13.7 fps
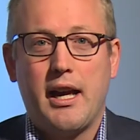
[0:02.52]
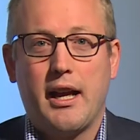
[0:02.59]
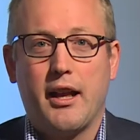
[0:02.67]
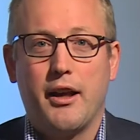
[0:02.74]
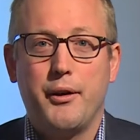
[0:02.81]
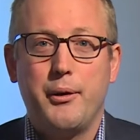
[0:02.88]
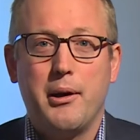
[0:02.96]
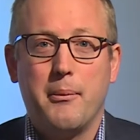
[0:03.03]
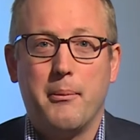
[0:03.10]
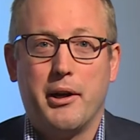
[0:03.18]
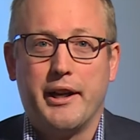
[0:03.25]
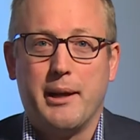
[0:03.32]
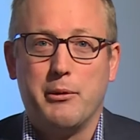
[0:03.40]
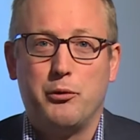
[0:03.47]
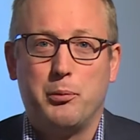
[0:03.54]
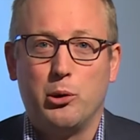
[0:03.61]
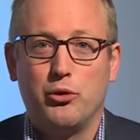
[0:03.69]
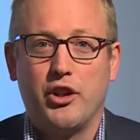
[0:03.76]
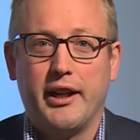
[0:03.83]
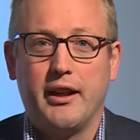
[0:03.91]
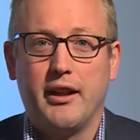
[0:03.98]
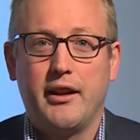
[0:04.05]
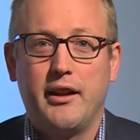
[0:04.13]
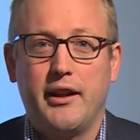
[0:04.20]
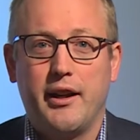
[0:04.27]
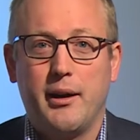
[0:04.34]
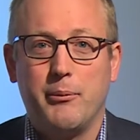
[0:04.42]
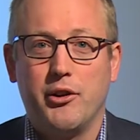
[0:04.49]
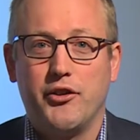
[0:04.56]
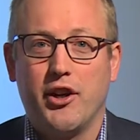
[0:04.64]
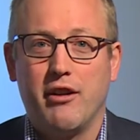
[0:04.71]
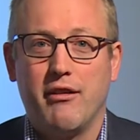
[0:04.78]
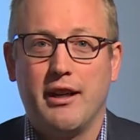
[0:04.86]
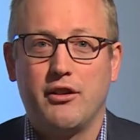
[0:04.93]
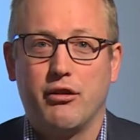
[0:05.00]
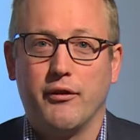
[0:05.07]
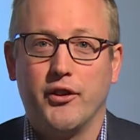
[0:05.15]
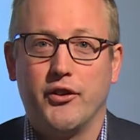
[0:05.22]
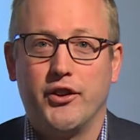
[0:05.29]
Hello, my name is Paul Taylor, and I'm the Director of the